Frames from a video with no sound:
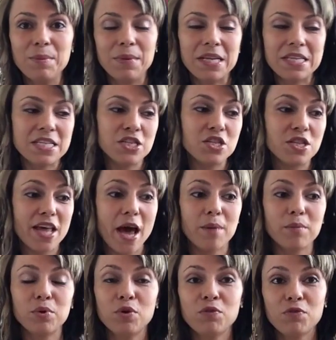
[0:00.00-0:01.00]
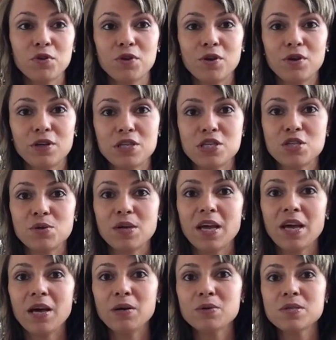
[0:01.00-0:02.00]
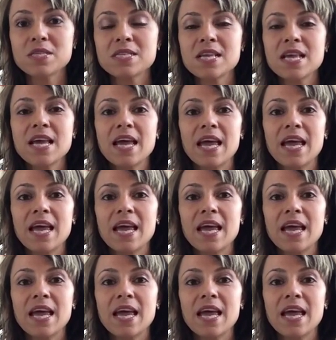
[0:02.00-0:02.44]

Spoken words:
I'm going to teach that move for 32 counts,